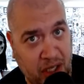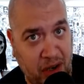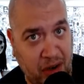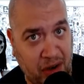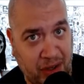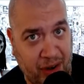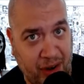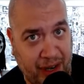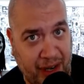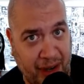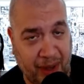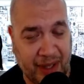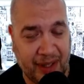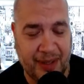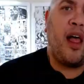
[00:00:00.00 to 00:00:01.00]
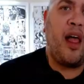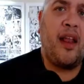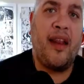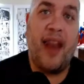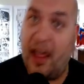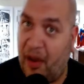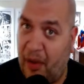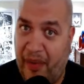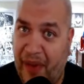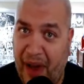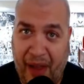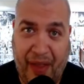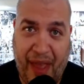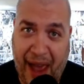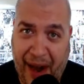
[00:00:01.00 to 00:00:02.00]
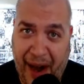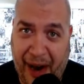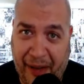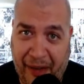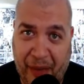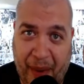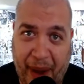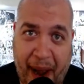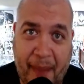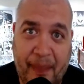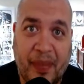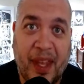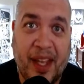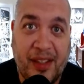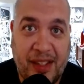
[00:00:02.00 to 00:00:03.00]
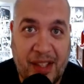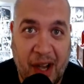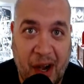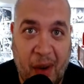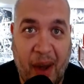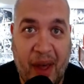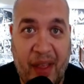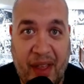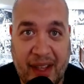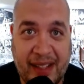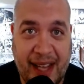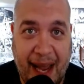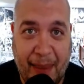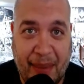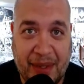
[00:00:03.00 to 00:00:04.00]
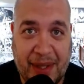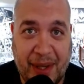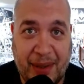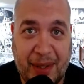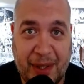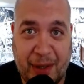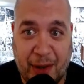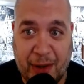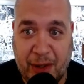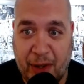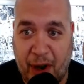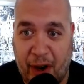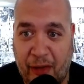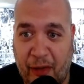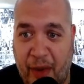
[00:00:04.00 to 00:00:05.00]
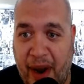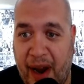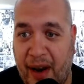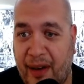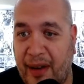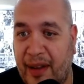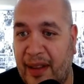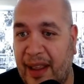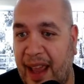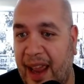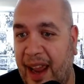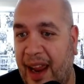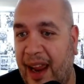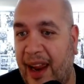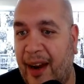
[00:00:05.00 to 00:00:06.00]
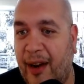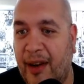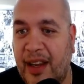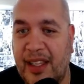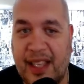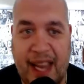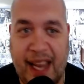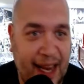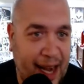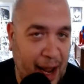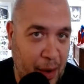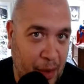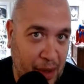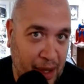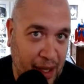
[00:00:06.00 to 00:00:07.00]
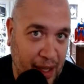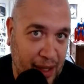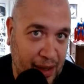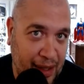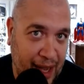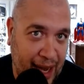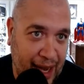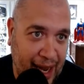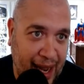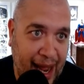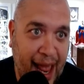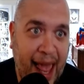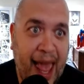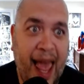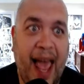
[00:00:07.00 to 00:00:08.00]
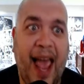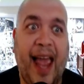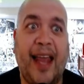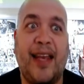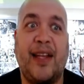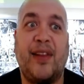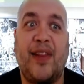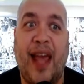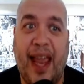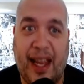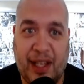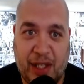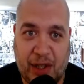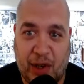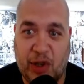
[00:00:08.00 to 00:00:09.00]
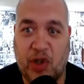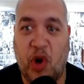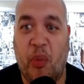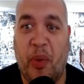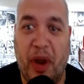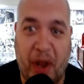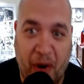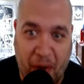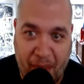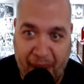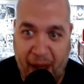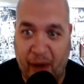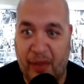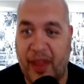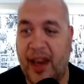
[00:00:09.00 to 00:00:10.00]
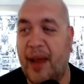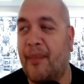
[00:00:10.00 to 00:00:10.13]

your snarky ones. Now that we've gotten that out of the way, so this episode starts off where he's hanging out with Leia, and Leia starts opening her mouth. And I'm